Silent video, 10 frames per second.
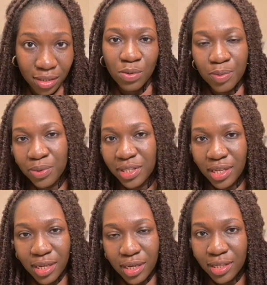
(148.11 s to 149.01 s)
Some people
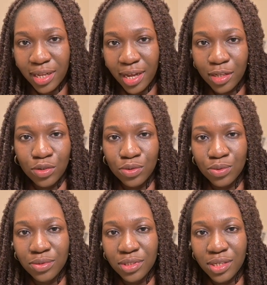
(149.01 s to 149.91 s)
think that you
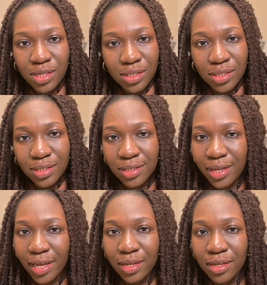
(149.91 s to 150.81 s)
need
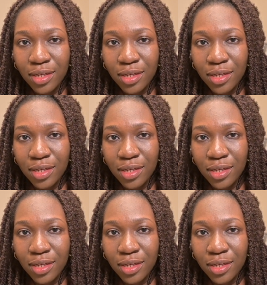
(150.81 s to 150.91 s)
like